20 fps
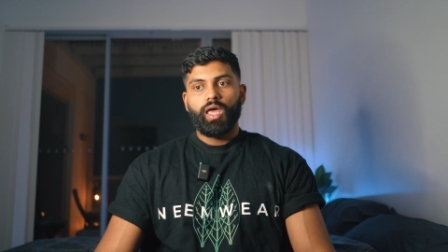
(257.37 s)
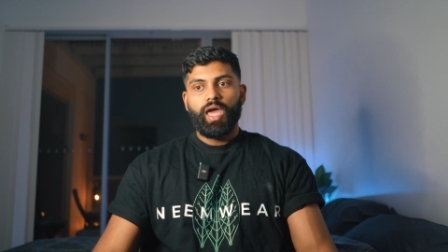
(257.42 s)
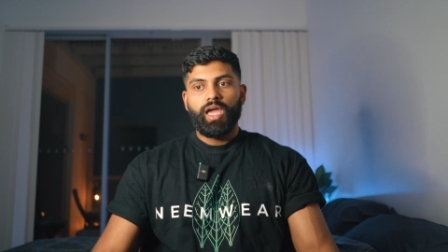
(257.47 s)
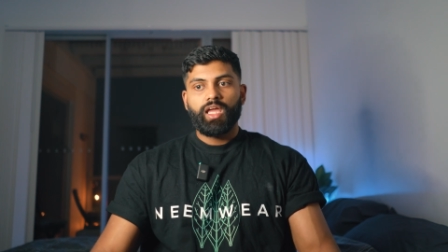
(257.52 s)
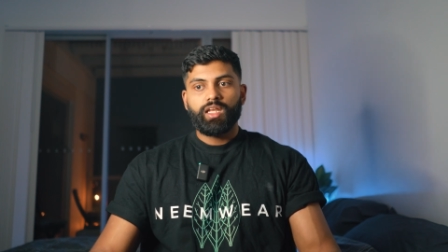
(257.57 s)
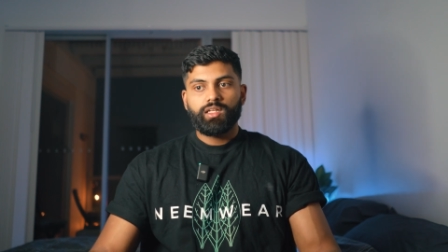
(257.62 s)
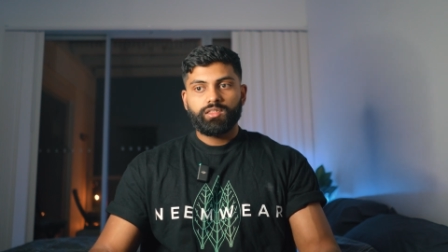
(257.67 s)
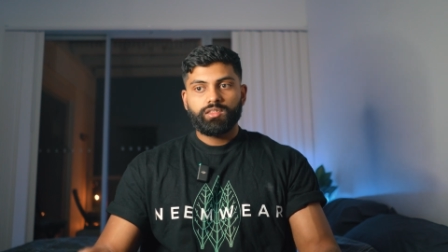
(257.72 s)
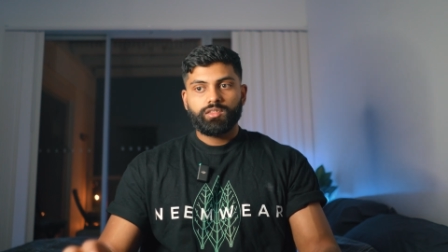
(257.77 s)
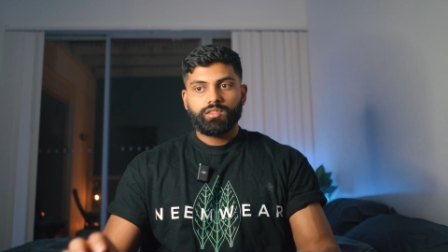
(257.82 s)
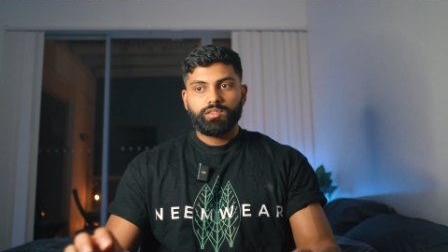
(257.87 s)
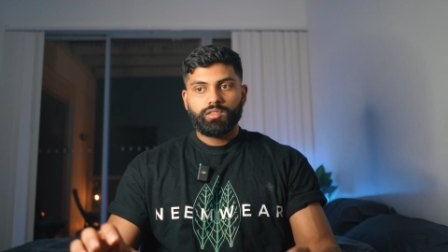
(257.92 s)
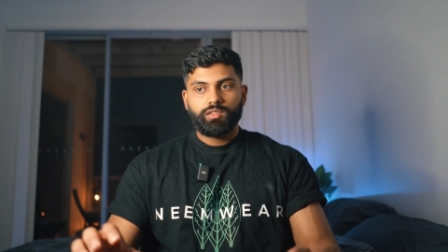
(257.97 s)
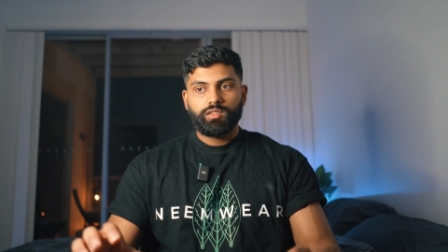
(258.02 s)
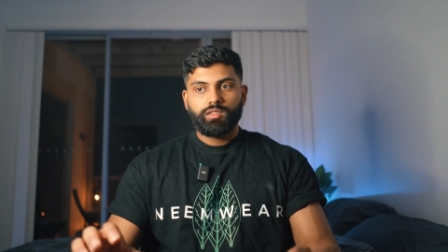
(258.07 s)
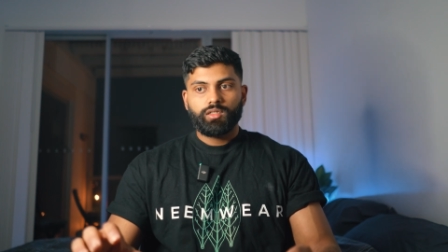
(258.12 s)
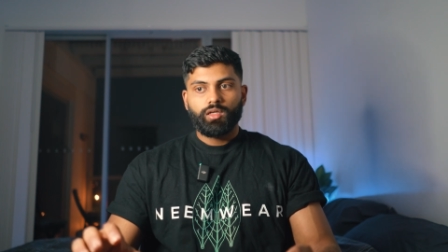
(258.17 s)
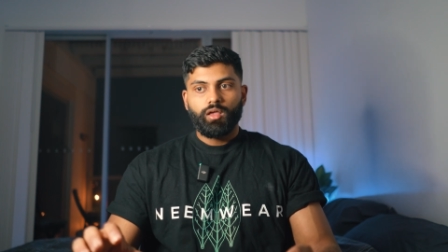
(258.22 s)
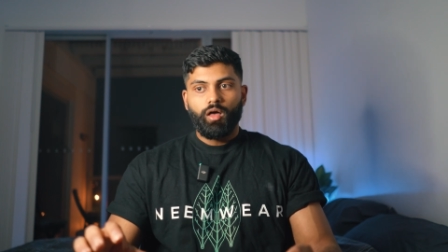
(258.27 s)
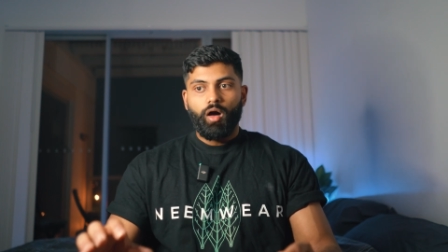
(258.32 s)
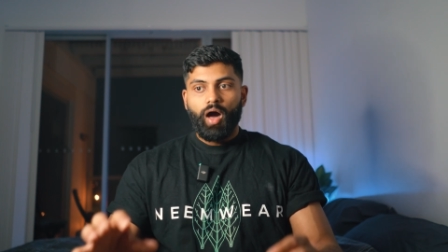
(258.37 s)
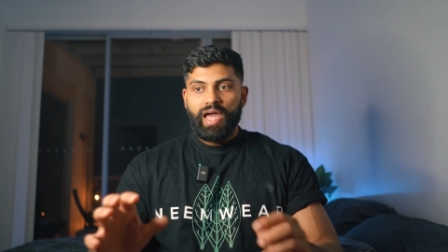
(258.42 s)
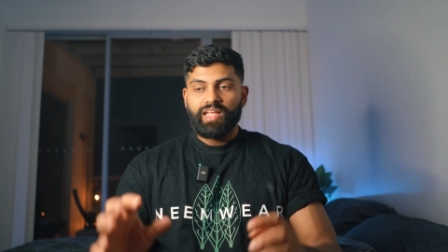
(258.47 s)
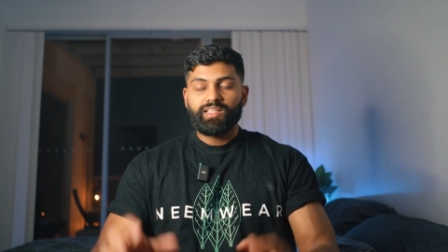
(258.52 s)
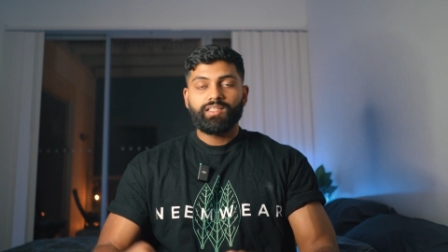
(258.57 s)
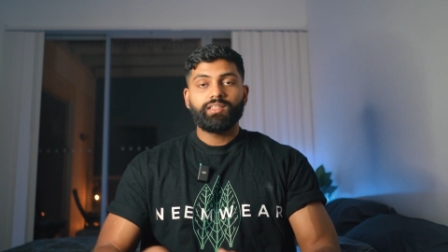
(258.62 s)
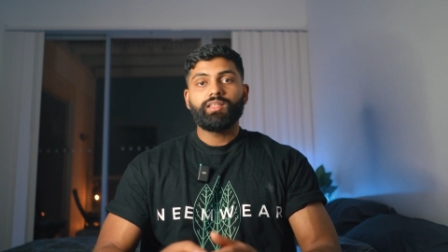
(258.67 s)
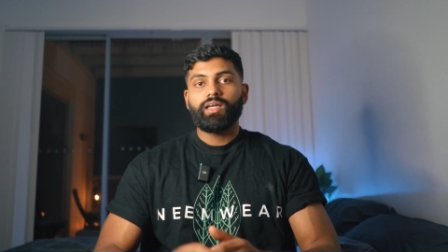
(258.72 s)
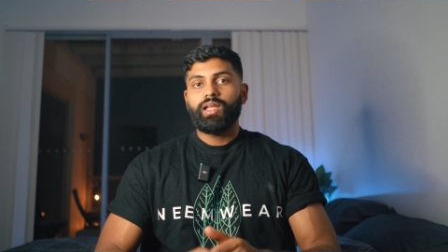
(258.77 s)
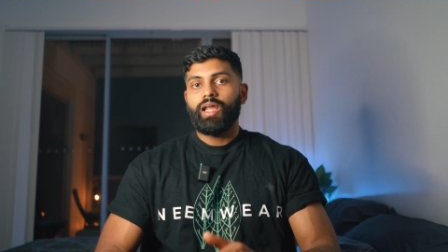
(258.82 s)
And I
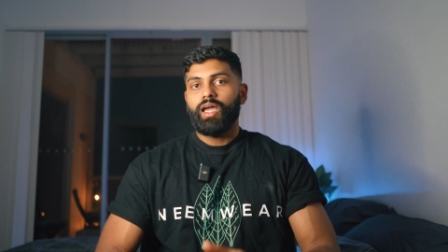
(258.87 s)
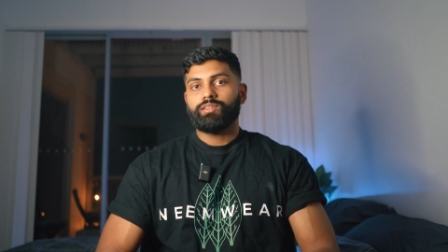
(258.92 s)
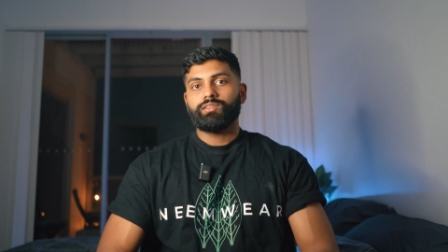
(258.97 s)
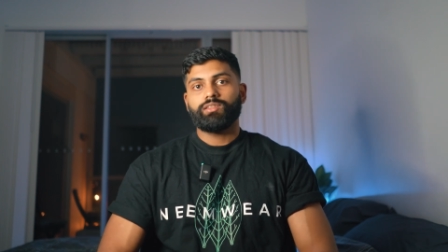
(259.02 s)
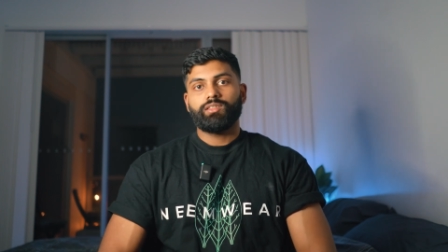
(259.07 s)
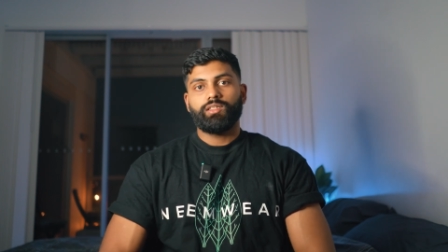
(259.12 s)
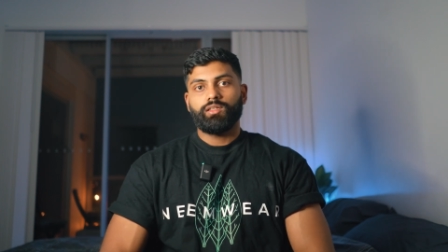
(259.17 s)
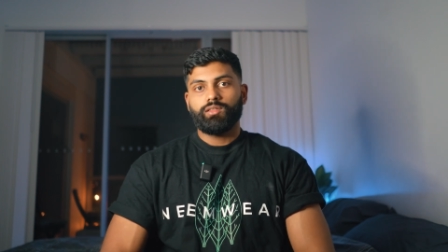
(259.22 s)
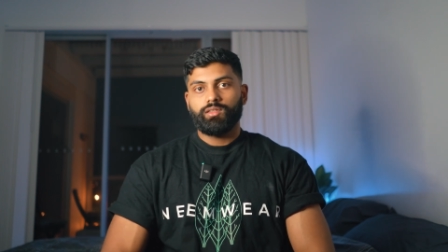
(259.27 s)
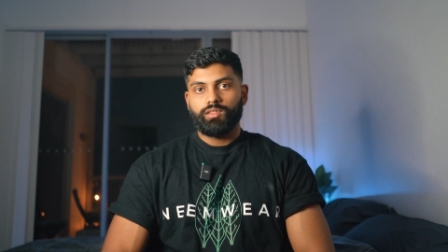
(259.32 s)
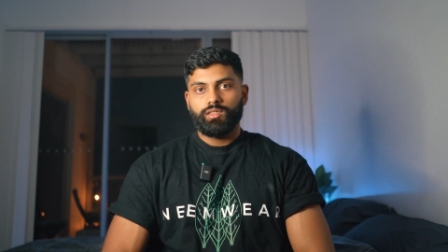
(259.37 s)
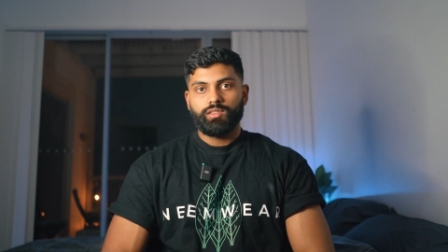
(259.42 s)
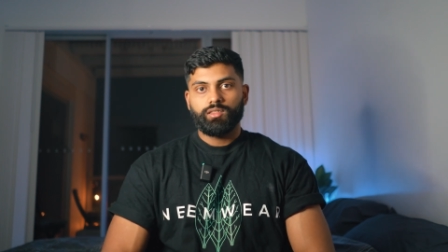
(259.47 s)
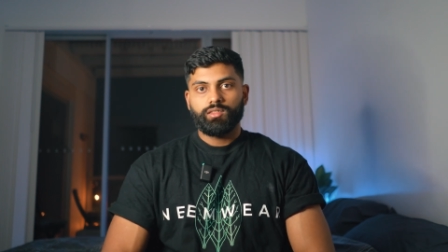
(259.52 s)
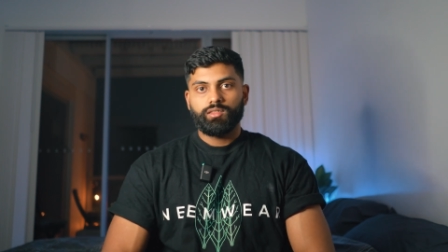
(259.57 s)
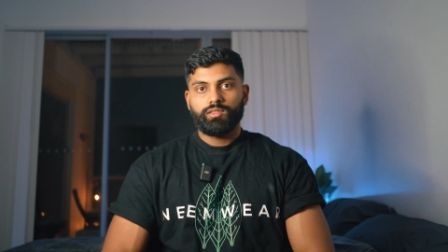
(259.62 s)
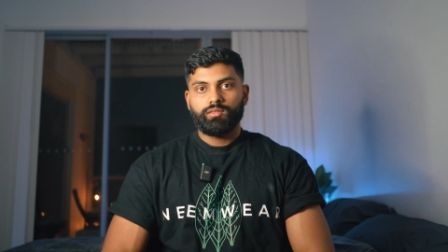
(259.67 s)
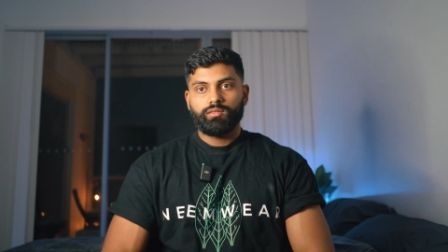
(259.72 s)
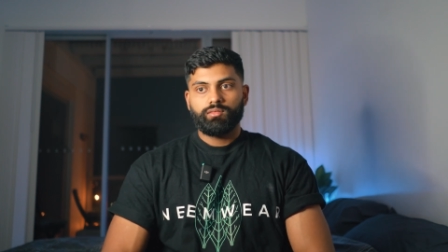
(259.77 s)
did that accidentally.